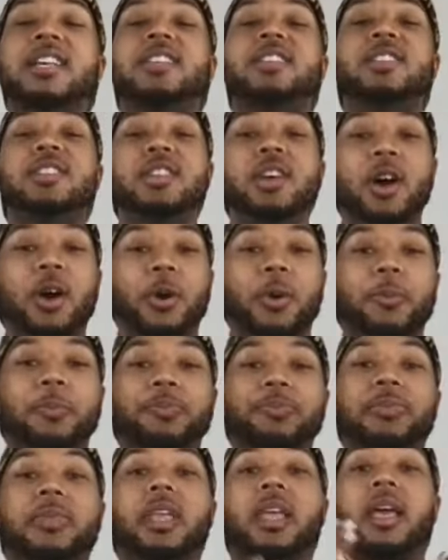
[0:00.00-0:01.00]

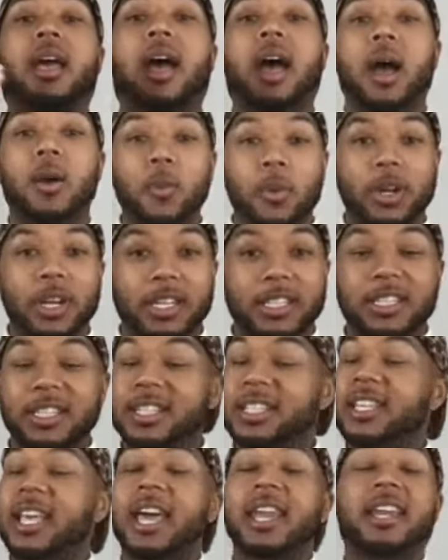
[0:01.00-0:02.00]
So I want to
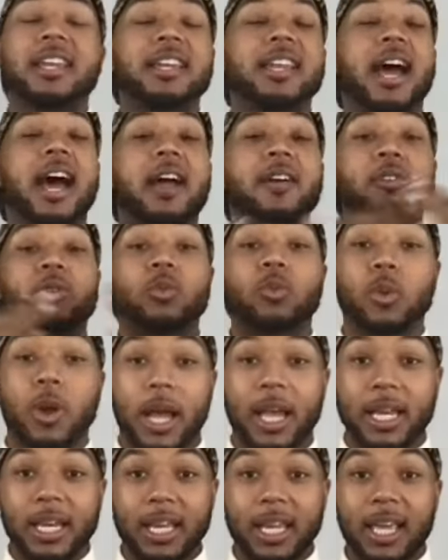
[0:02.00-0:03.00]
just kind of dive right